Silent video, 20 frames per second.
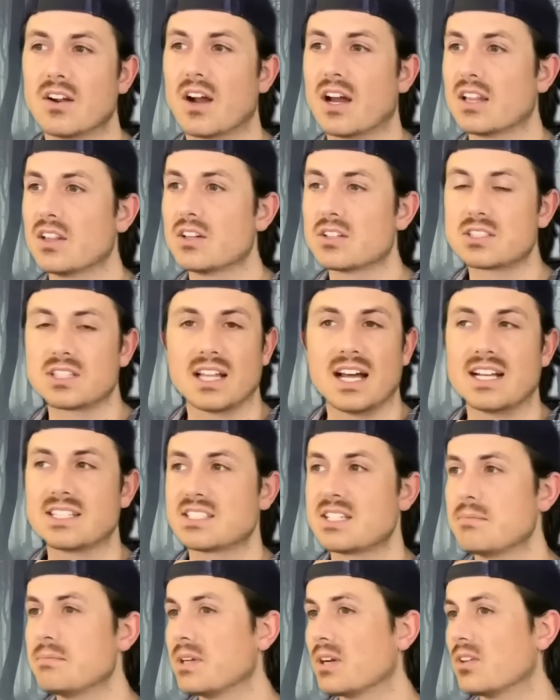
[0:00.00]
I looked last
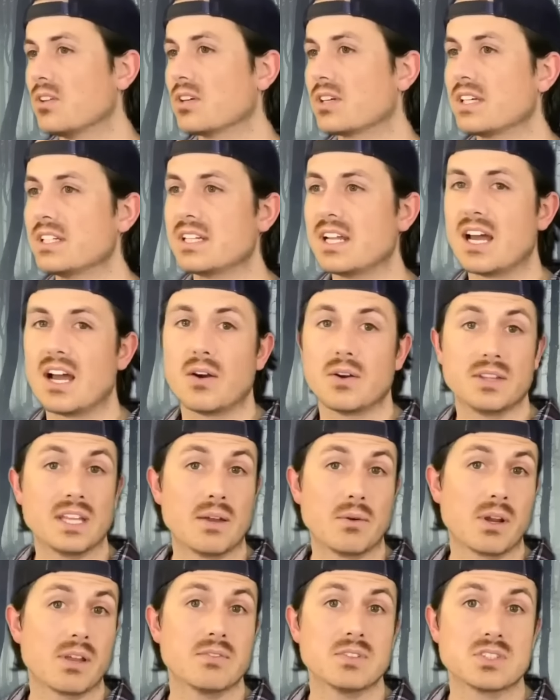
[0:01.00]
time, they're looking now, and they
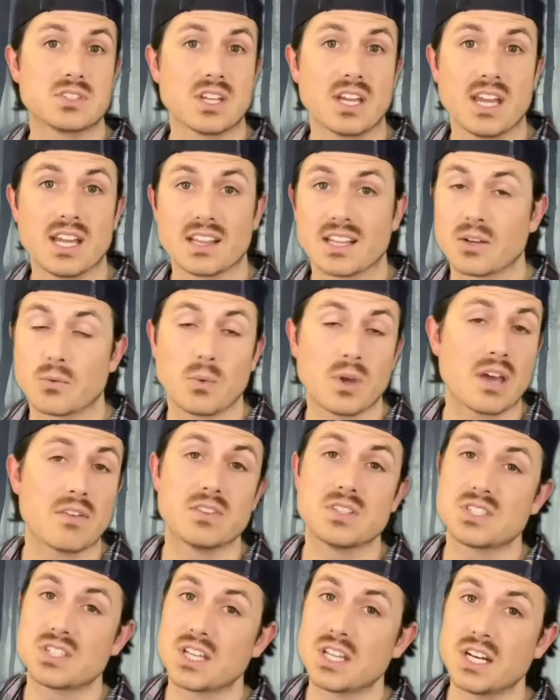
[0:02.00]
were even saying, like, we haven't
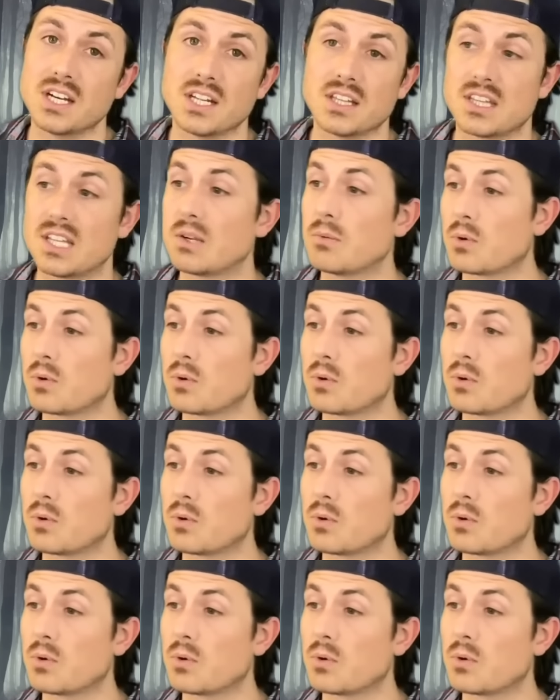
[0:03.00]
seen anything.